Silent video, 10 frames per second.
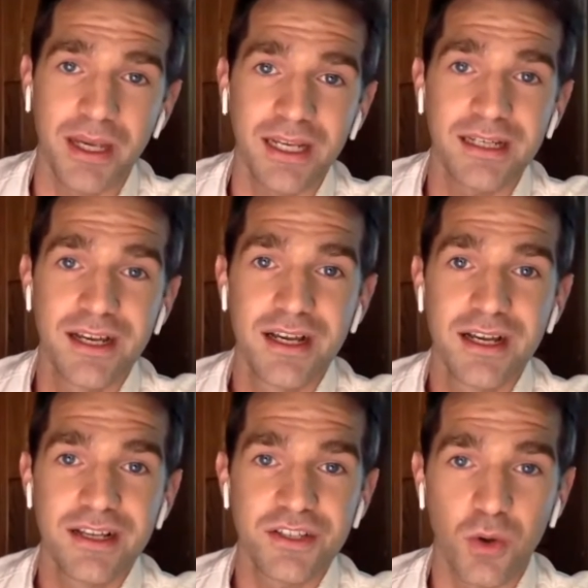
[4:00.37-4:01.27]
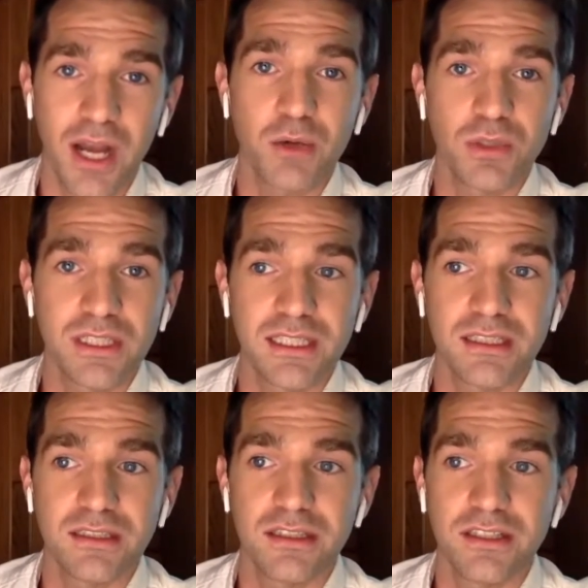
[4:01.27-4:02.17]
bay. So I
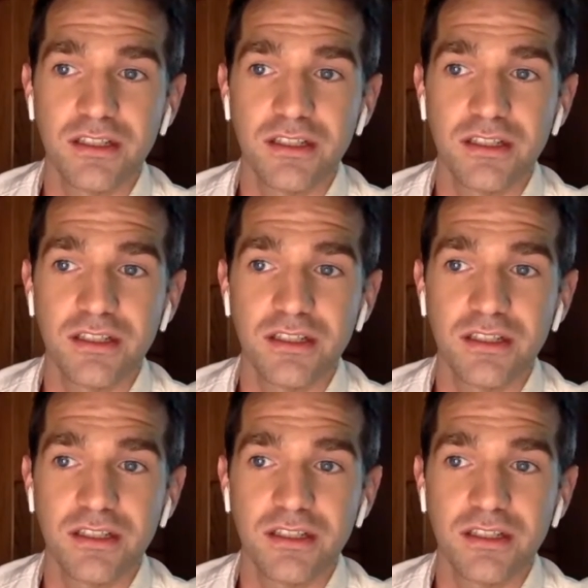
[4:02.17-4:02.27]
really,